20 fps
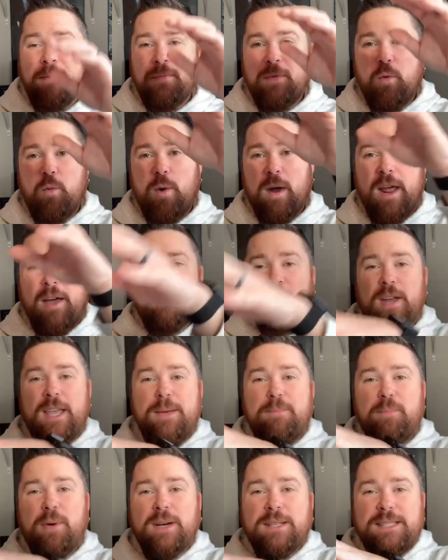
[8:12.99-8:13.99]
Whatever he
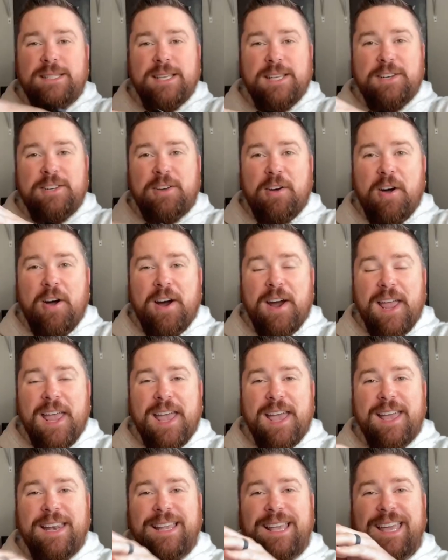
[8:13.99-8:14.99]
puts into our
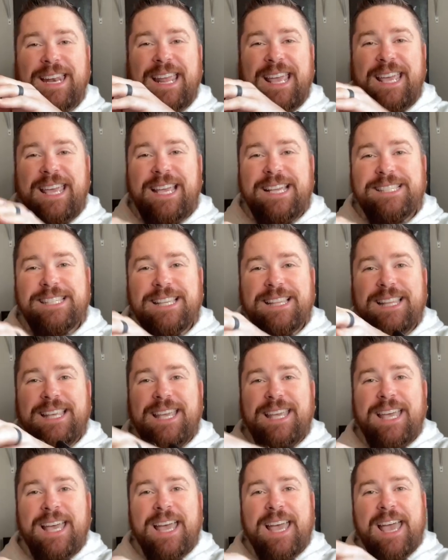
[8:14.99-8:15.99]
hand can
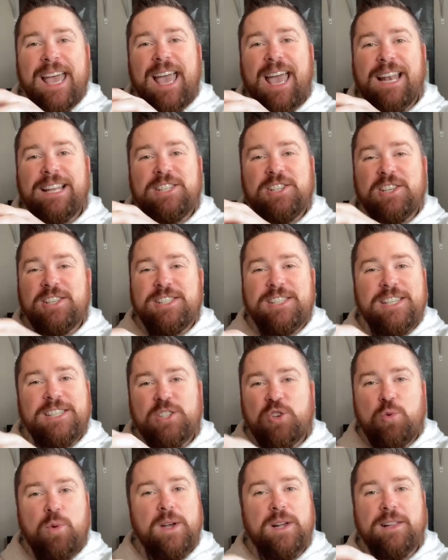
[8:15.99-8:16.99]
easily and just as
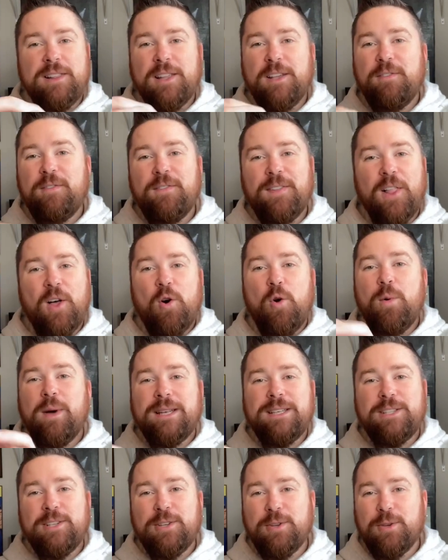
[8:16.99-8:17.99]
quickly flow
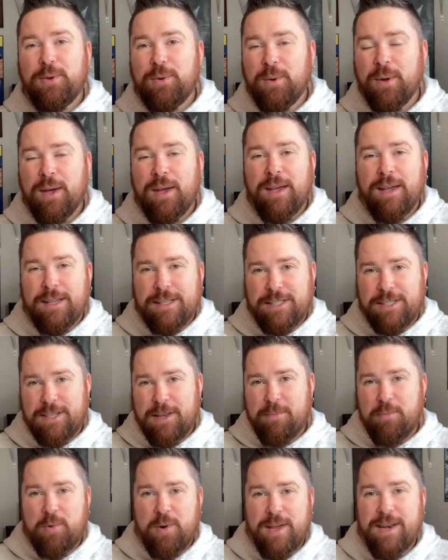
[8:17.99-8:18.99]
into
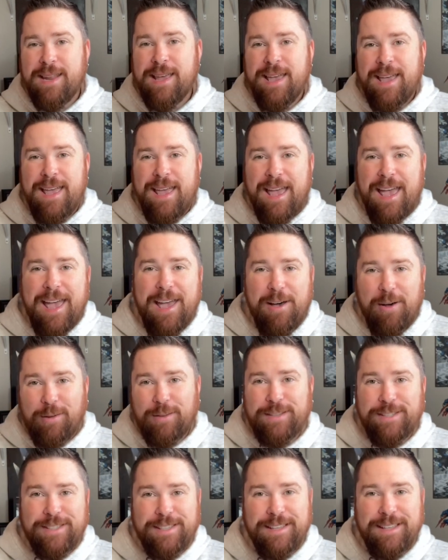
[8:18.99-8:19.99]
someone
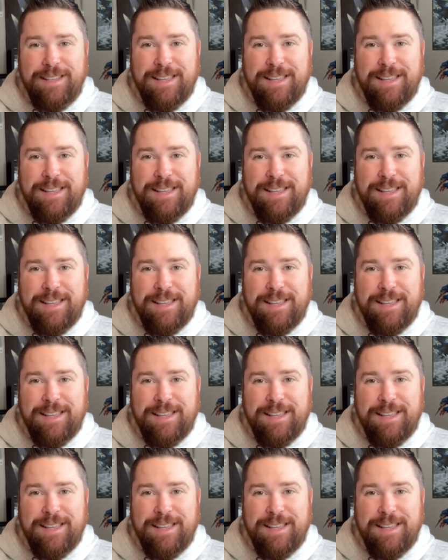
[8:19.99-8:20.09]
else.